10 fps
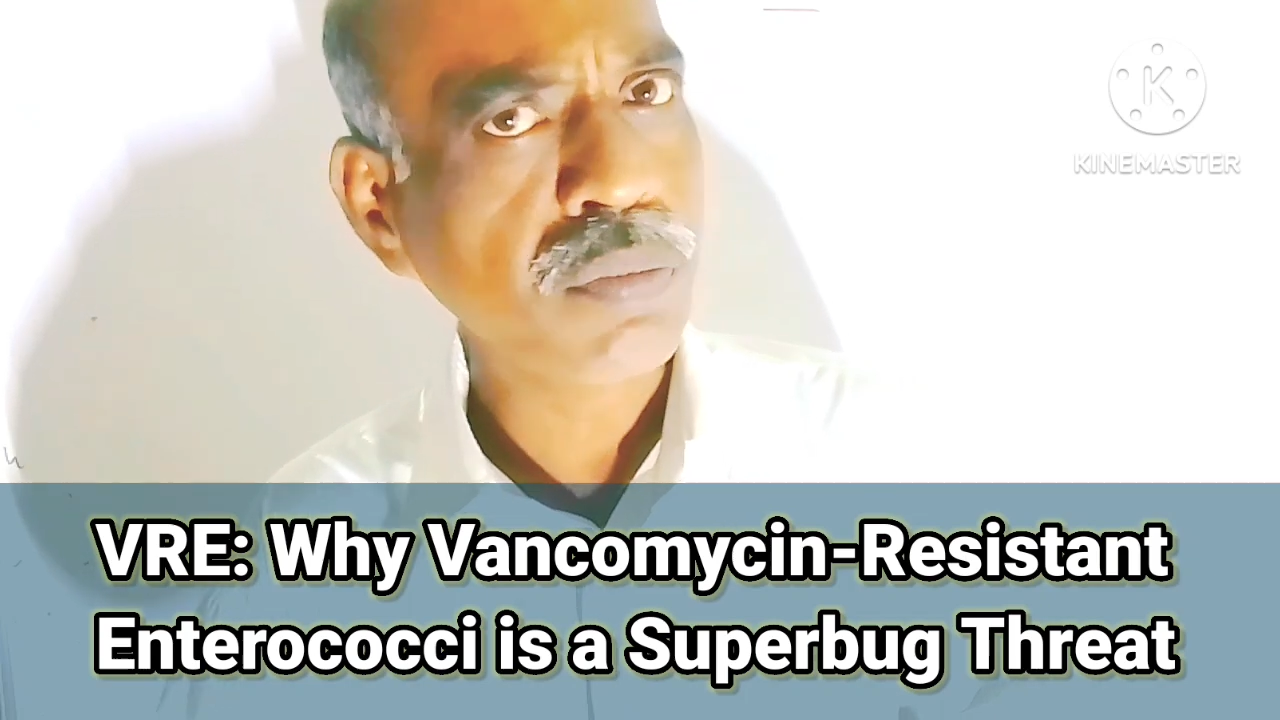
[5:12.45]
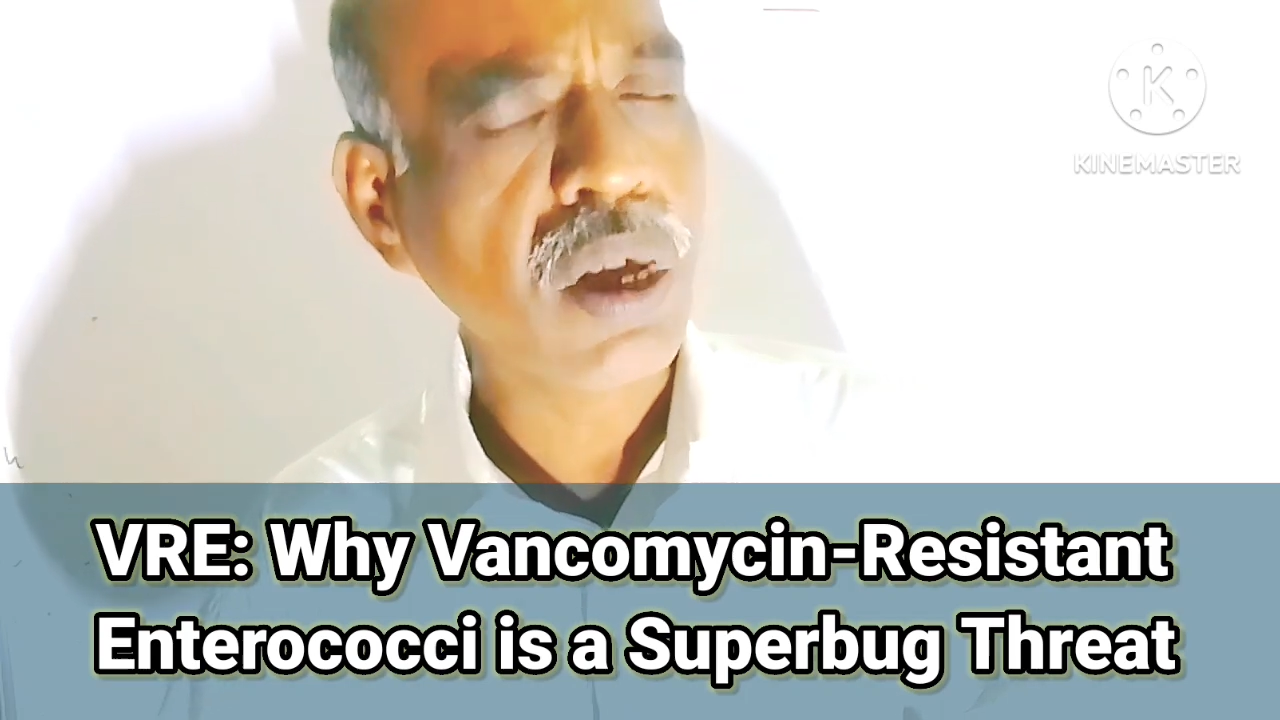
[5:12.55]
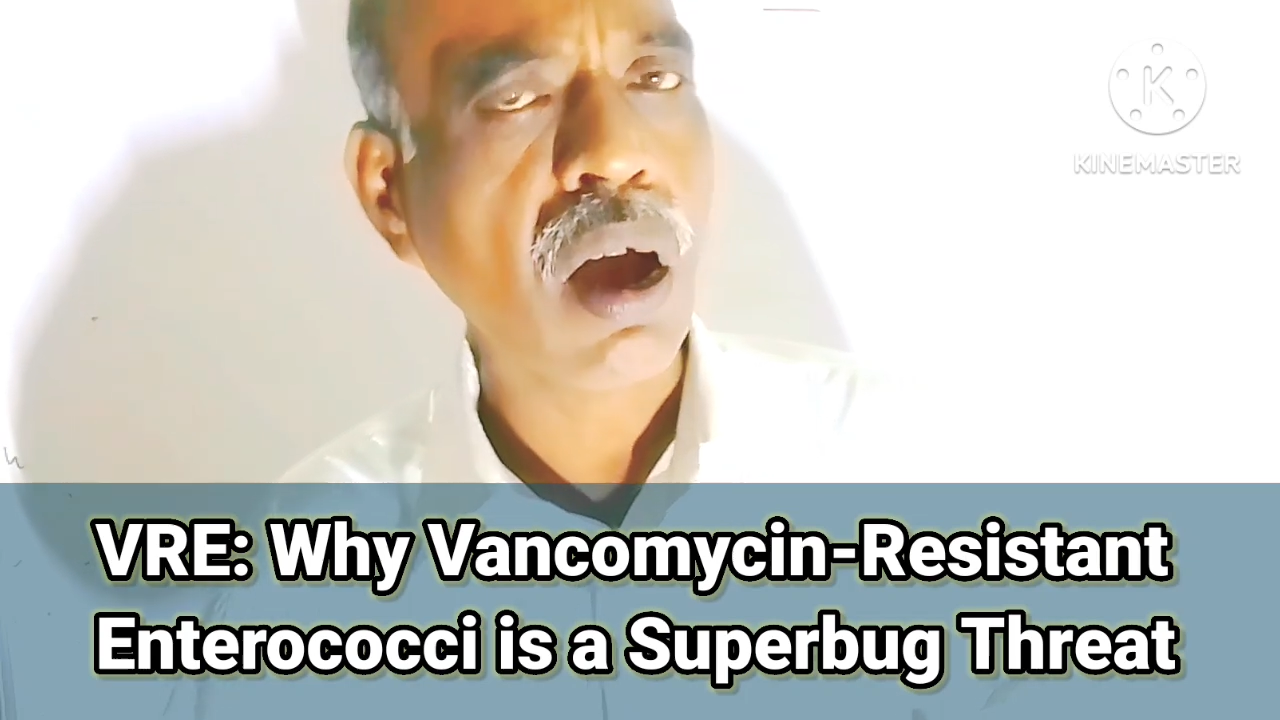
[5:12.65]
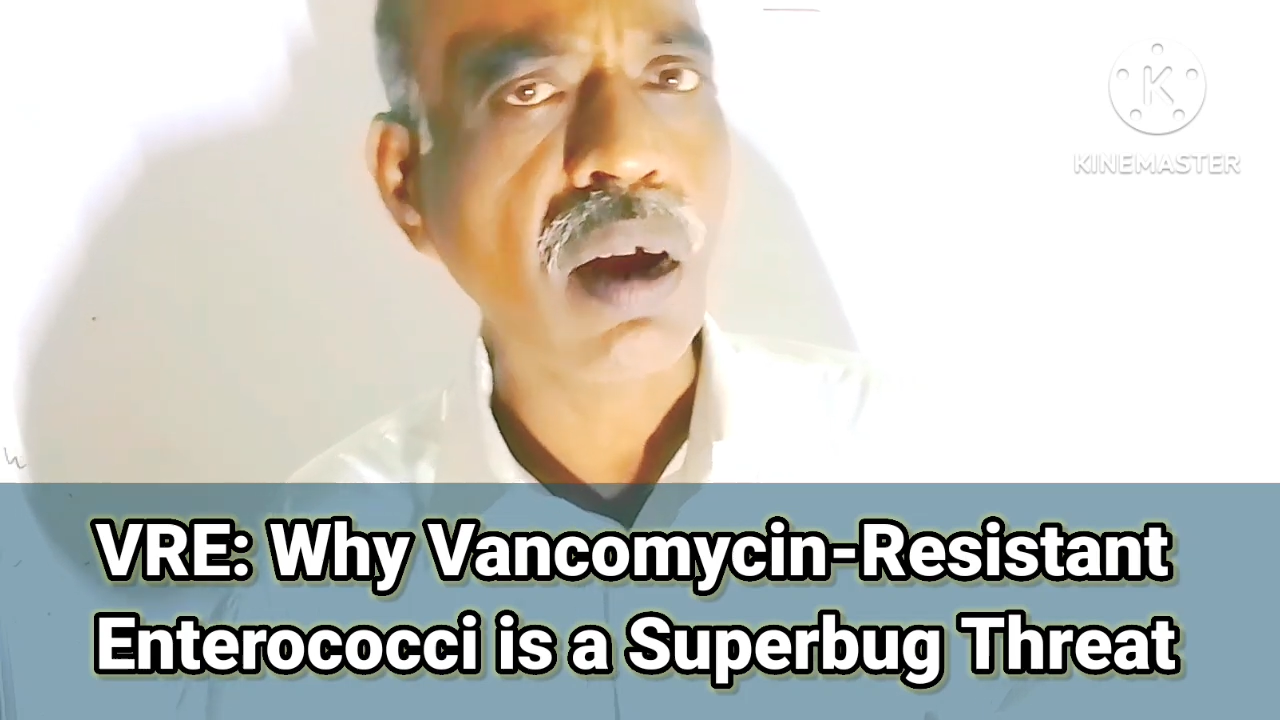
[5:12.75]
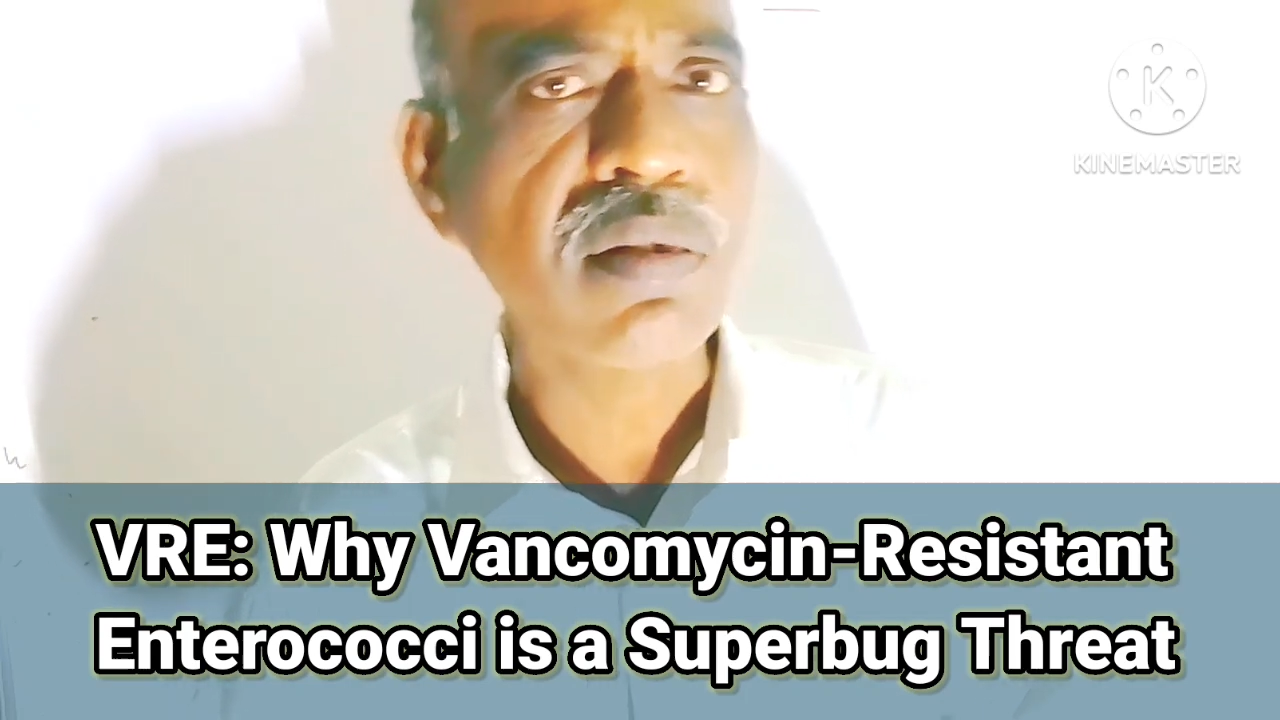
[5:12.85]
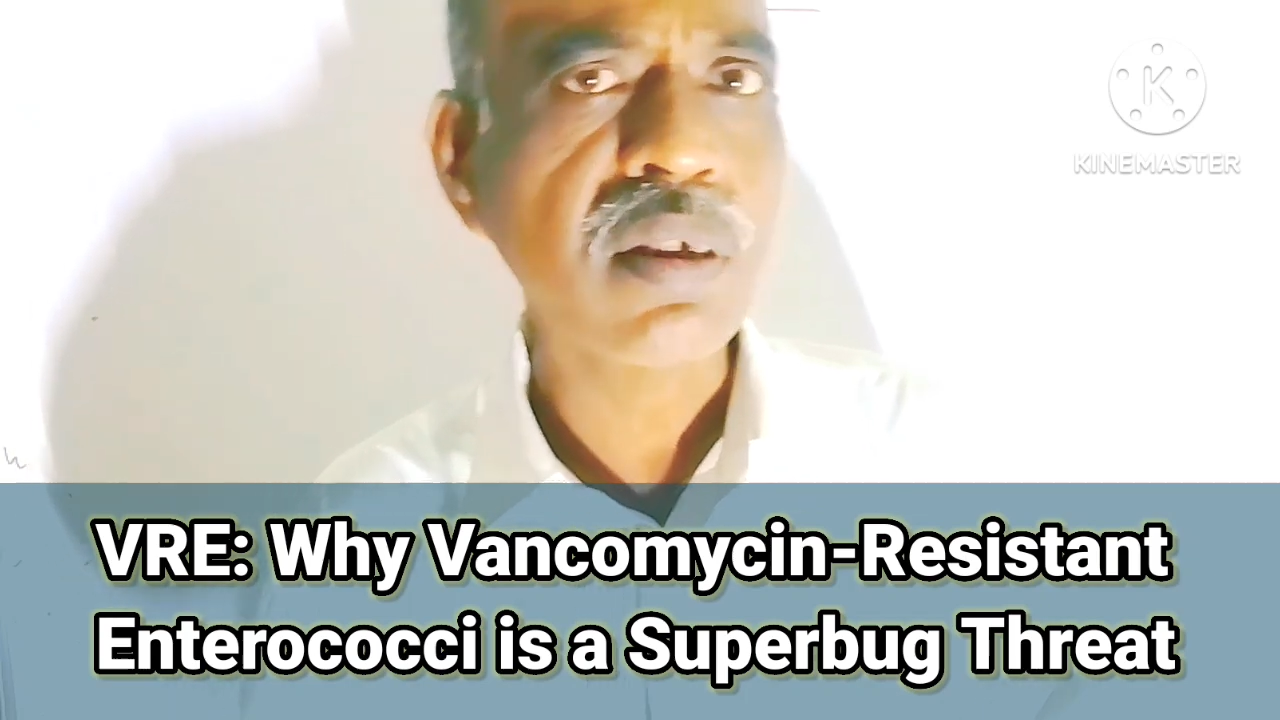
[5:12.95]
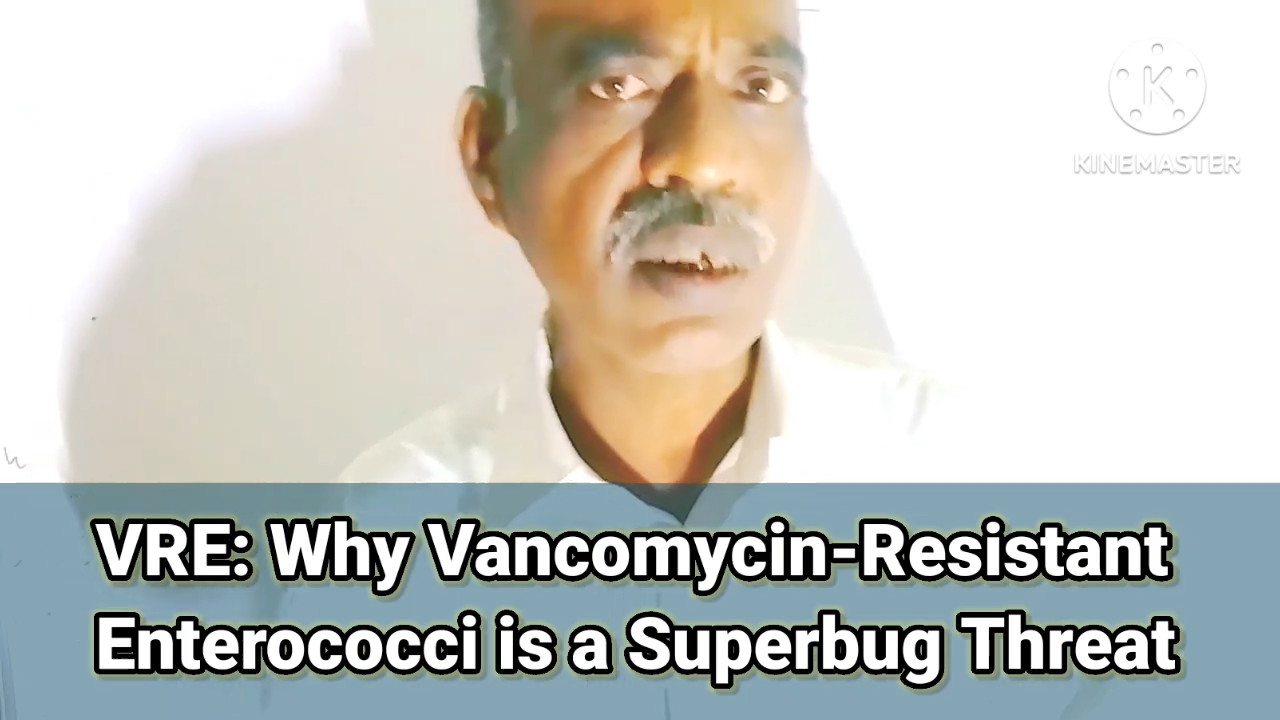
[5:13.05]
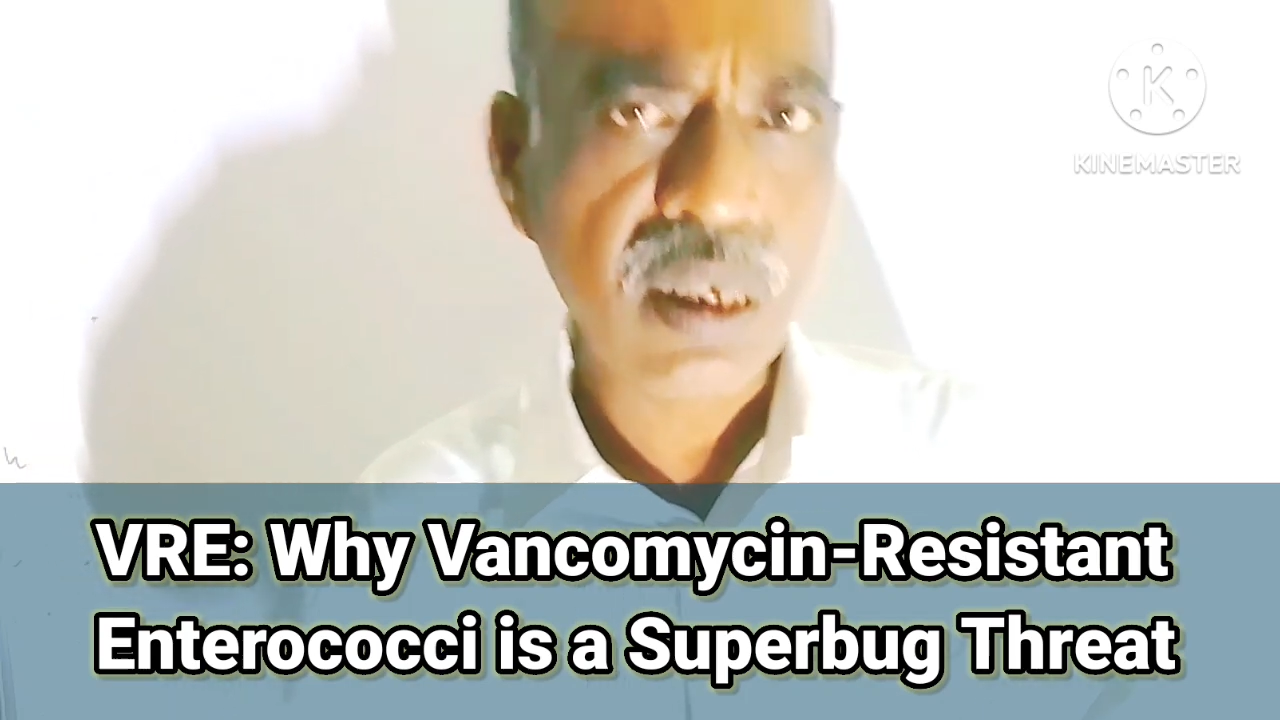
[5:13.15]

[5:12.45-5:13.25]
of the heart's